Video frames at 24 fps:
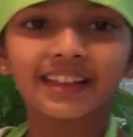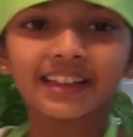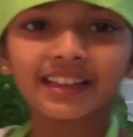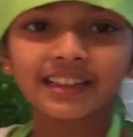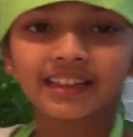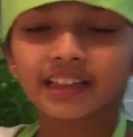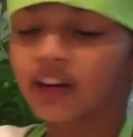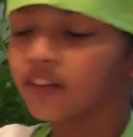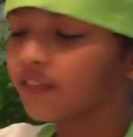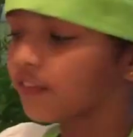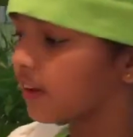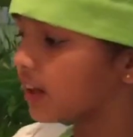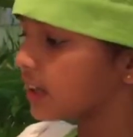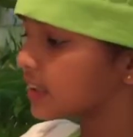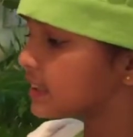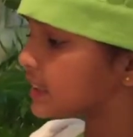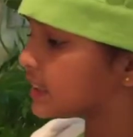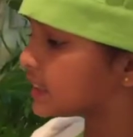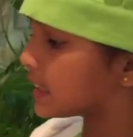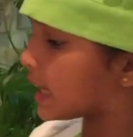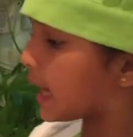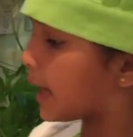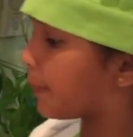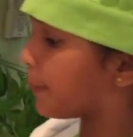The first
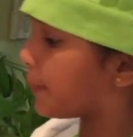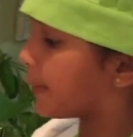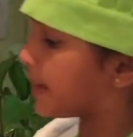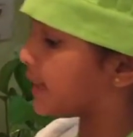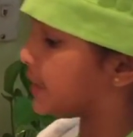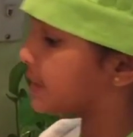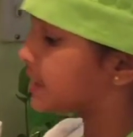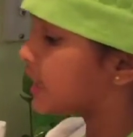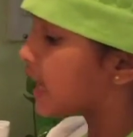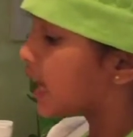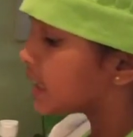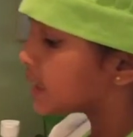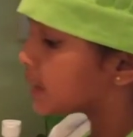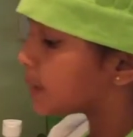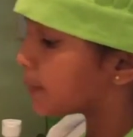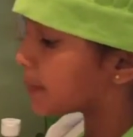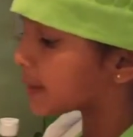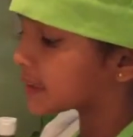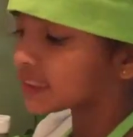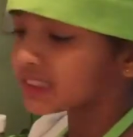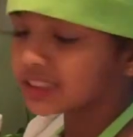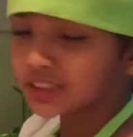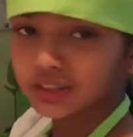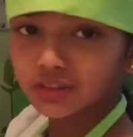step is to
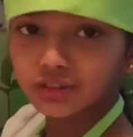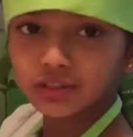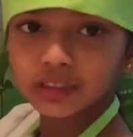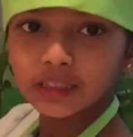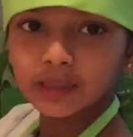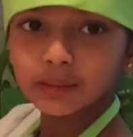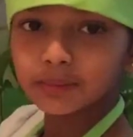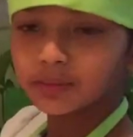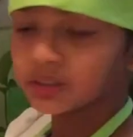mix the cream